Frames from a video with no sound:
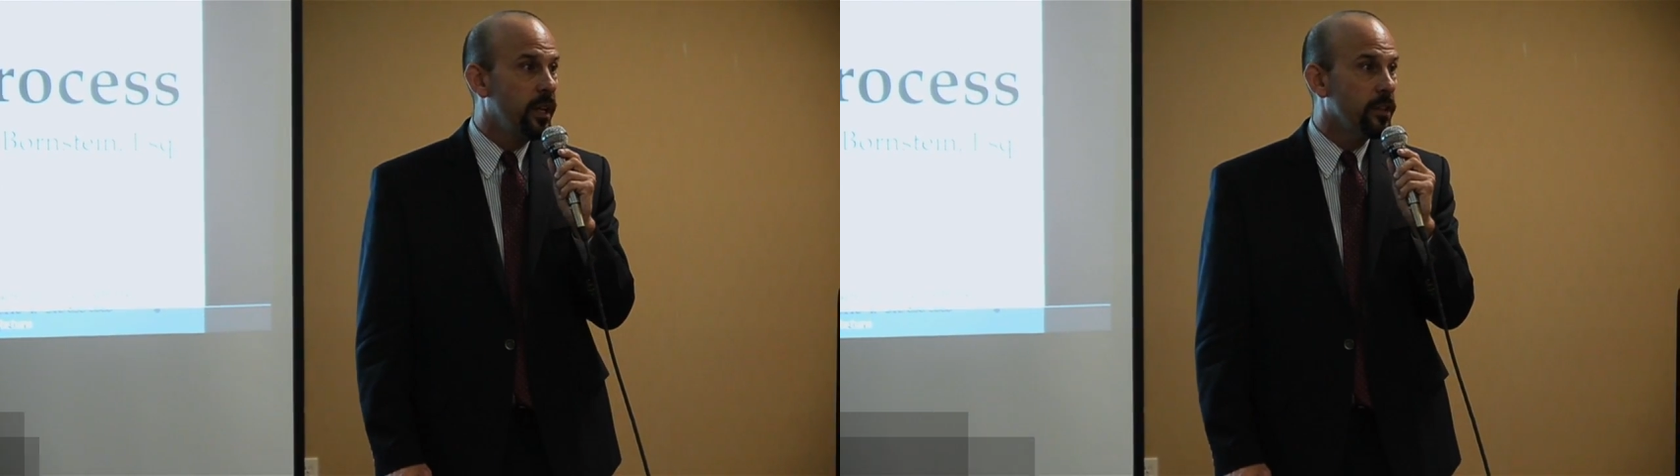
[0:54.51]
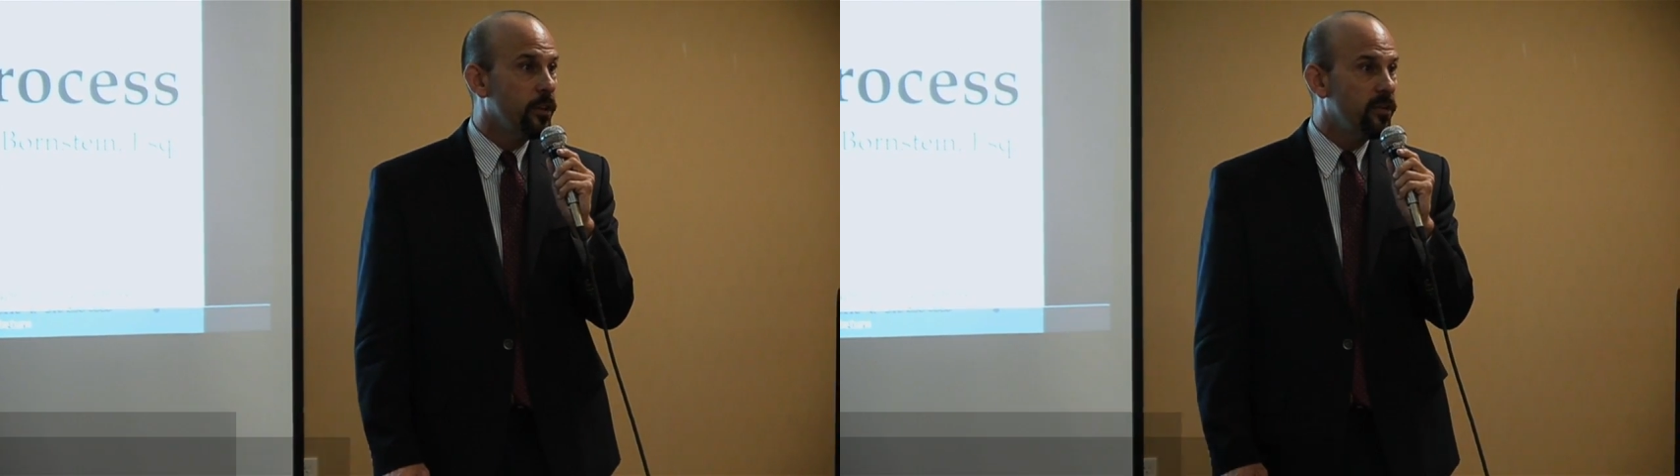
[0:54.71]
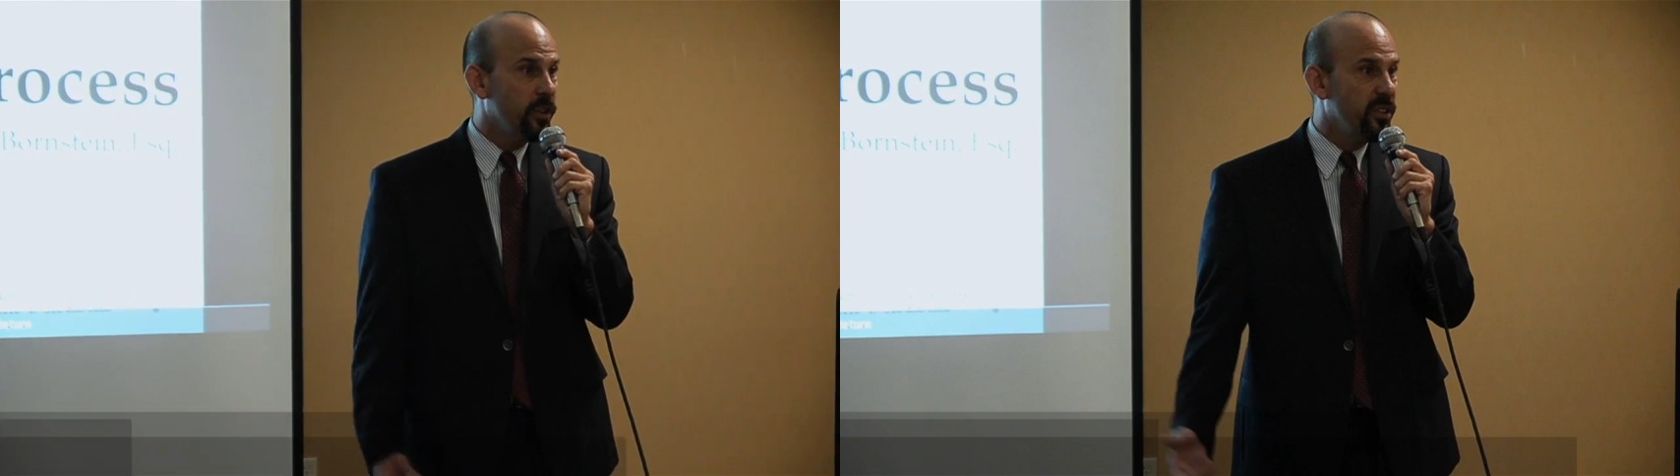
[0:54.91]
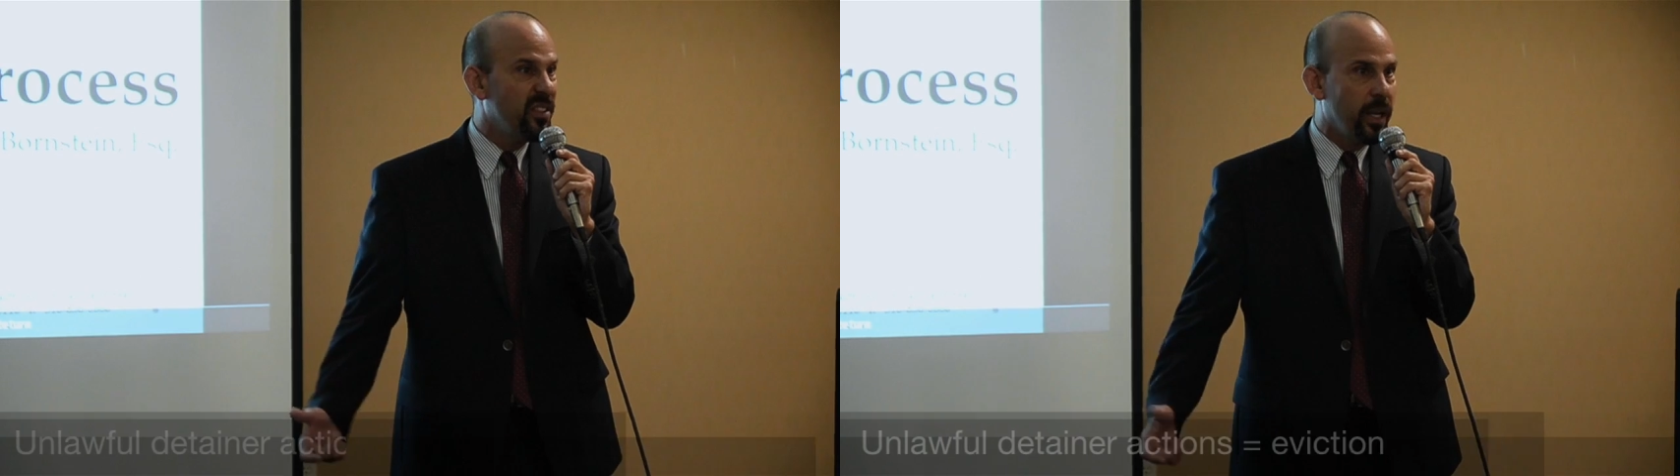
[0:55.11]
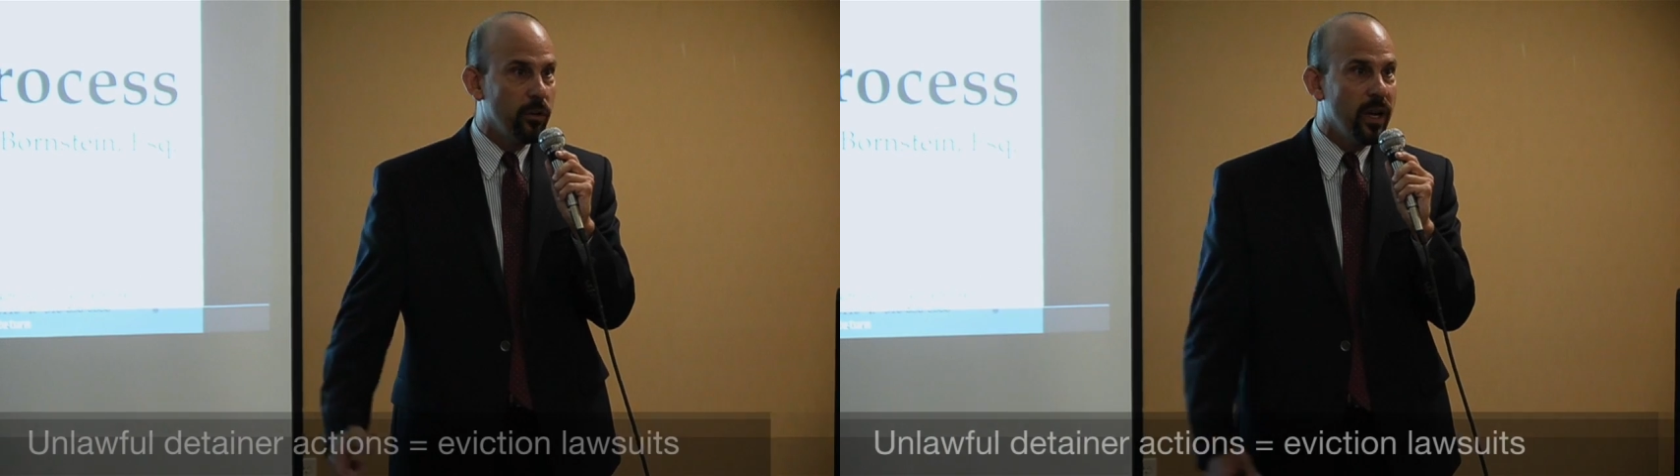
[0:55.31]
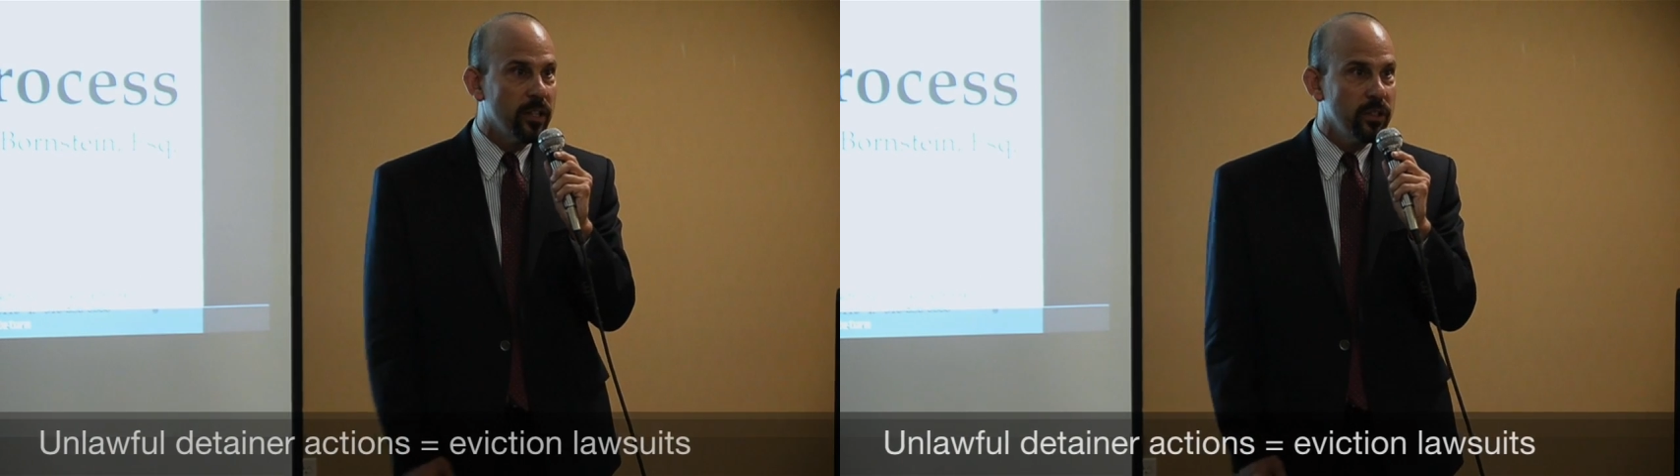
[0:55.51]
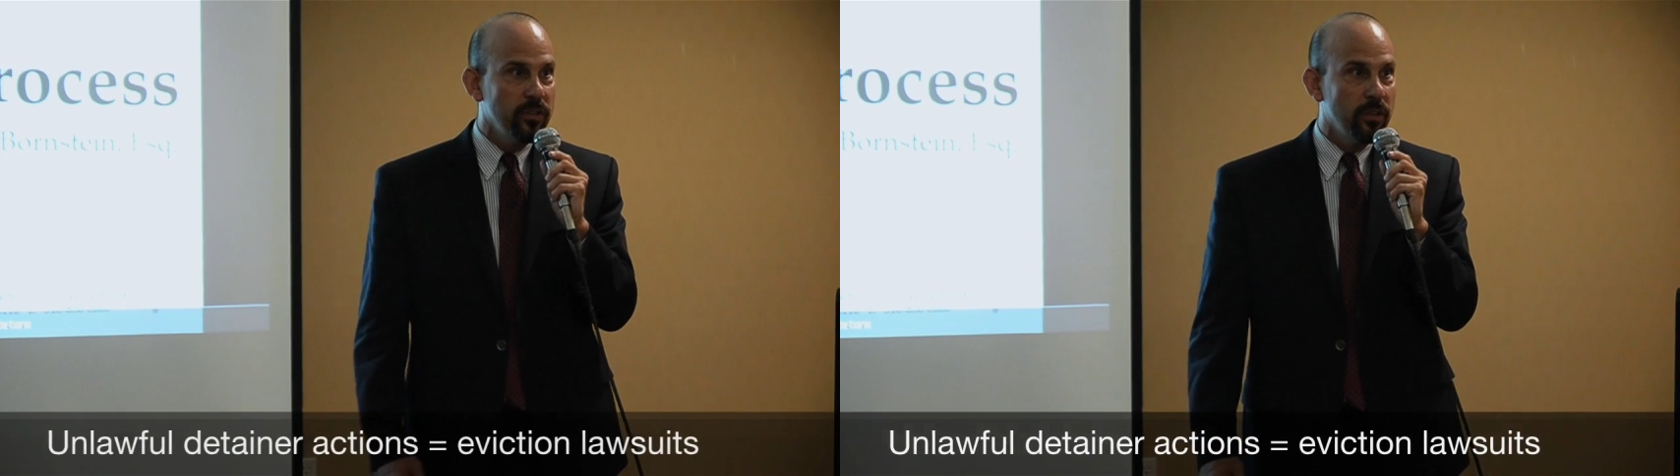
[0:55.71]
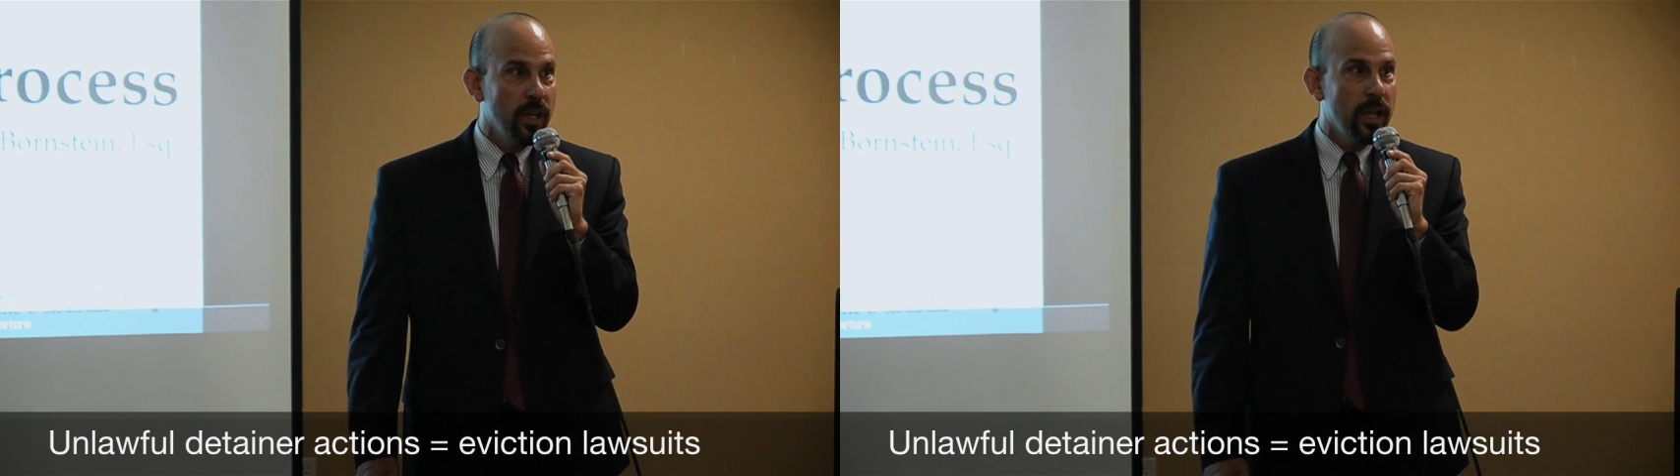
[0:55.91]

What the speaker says: unlawful detainer actions